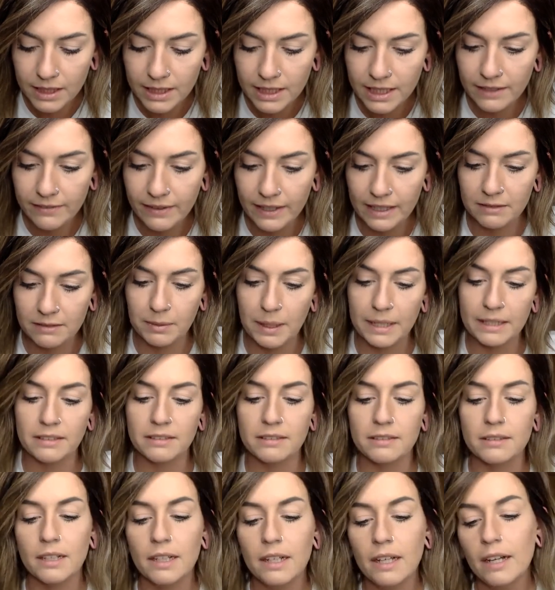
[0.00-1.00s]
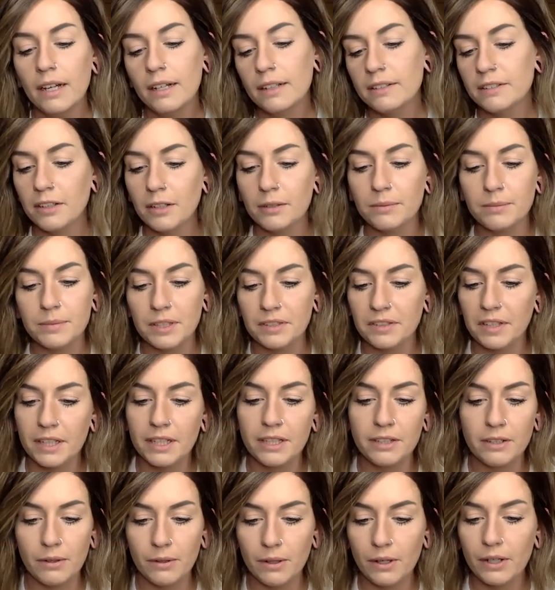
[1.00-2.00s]
TFX price. So I'm just like, you
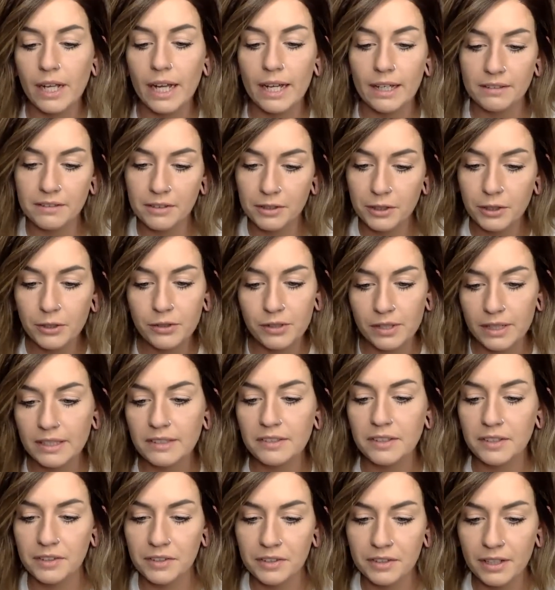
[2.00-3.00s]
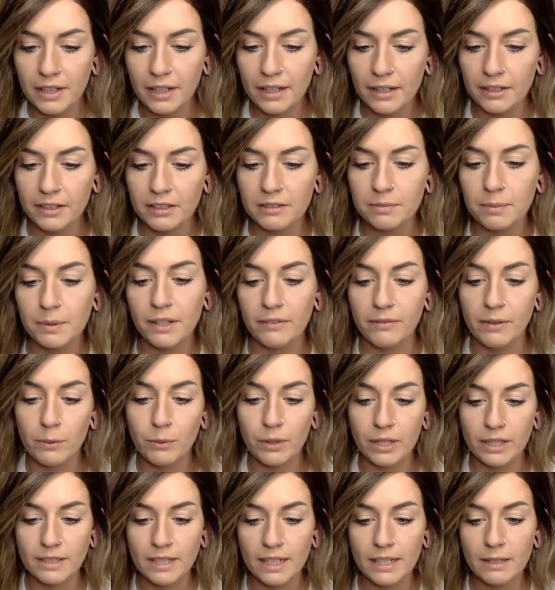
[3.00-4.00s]
know, okay, so usually it's $60, but if you
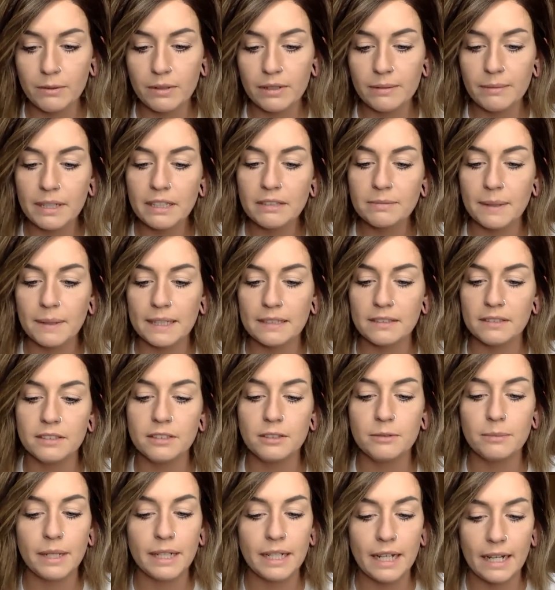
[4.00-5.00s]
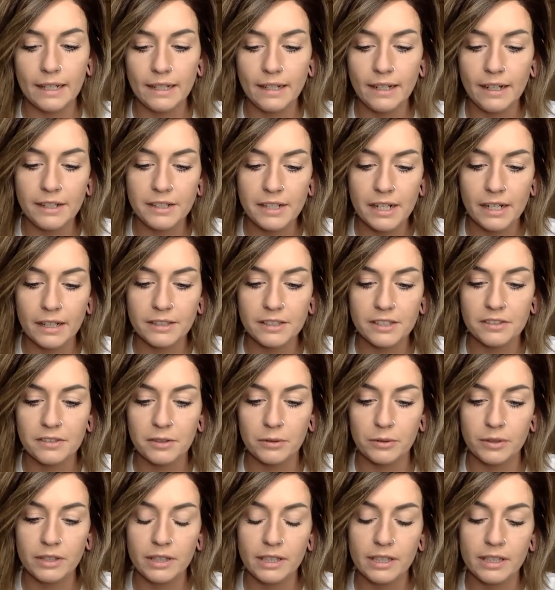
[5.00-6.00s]
want to take one of my spots and do my 90-day challenge, it's
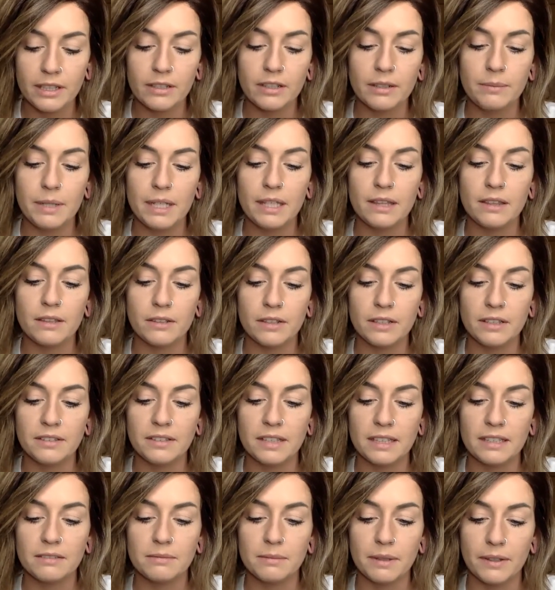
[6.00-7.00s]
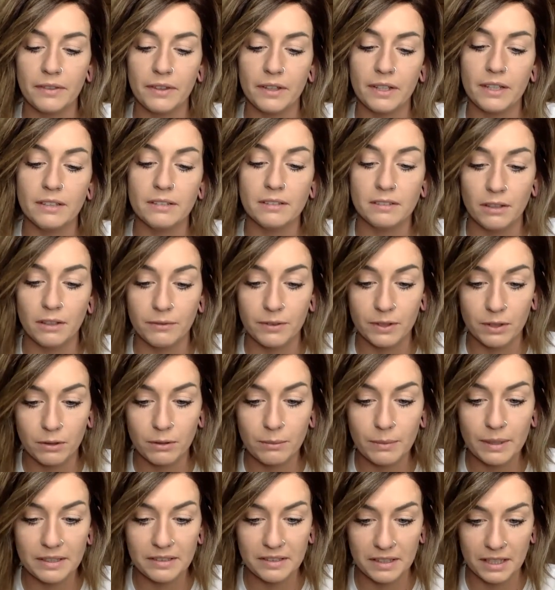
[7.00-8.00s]
only going to be $36 monthly. So for 3
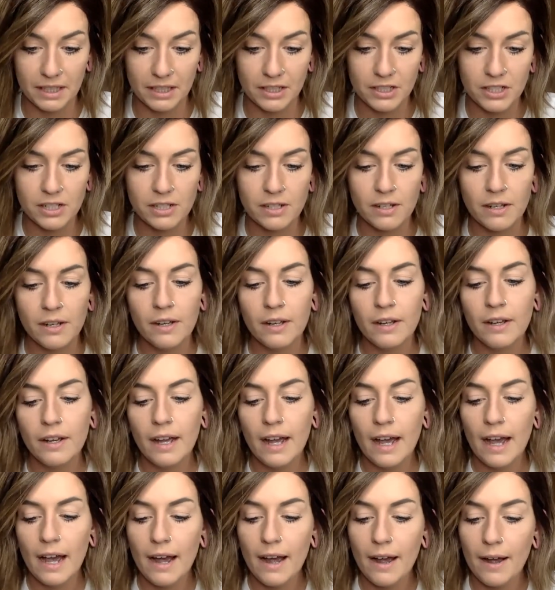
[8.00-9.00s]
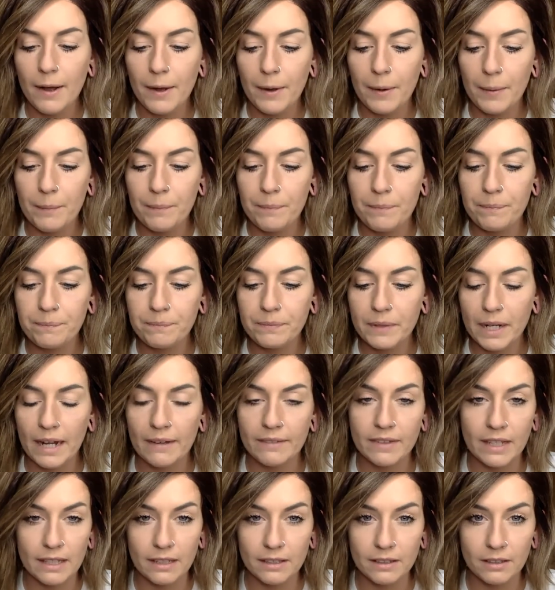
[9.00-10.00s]
months each. I have
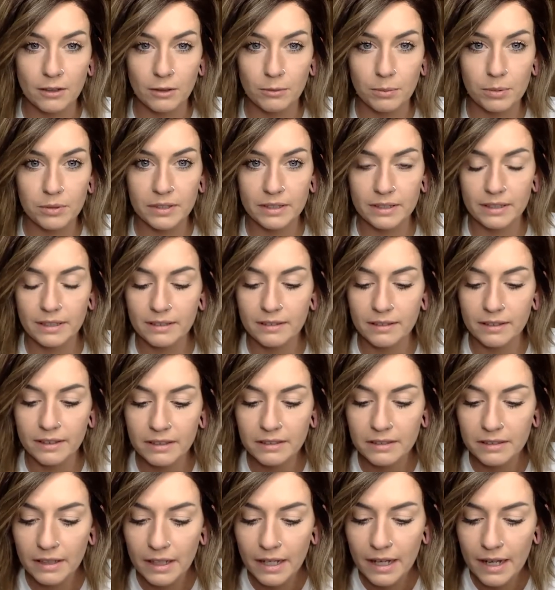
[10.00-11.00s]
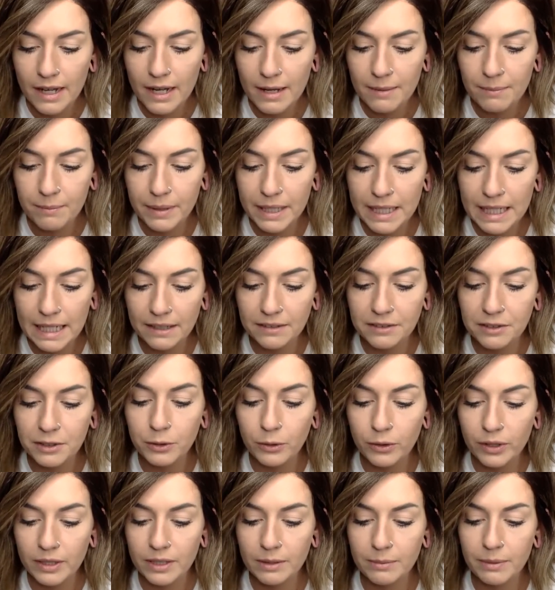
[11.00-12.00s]
that in little parentheses, because you're
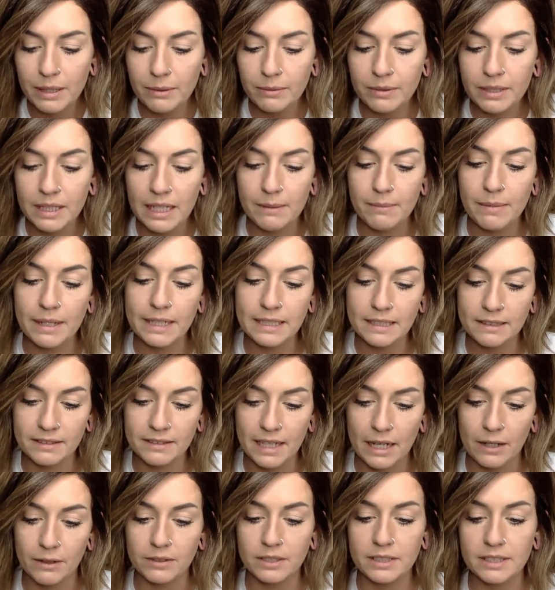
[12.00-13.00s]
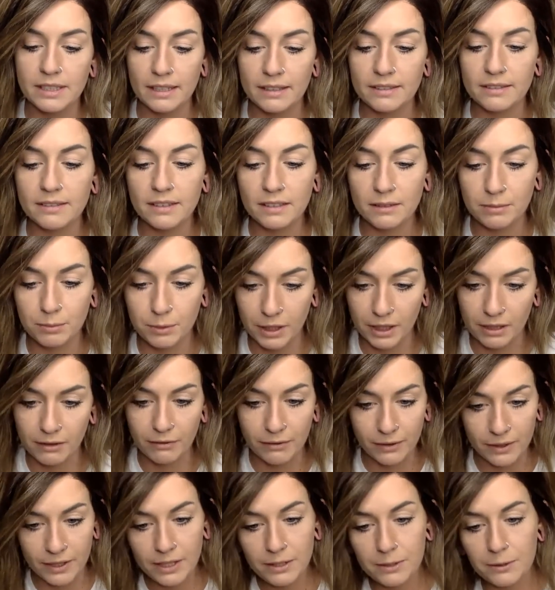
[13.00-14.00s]
going to be able to get my discount. Does this work
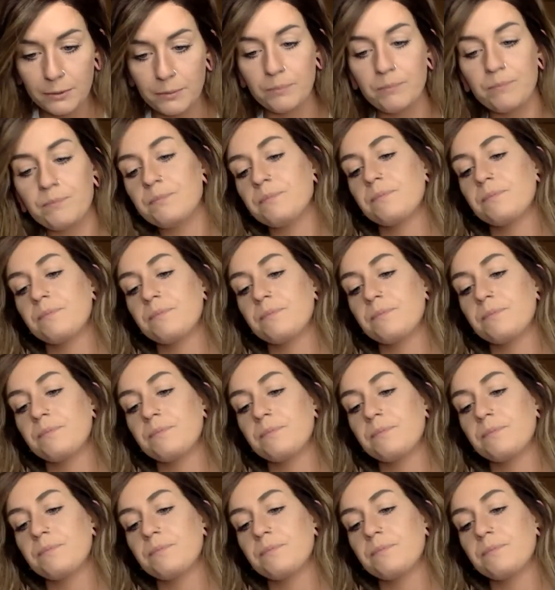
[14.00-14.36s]
for you?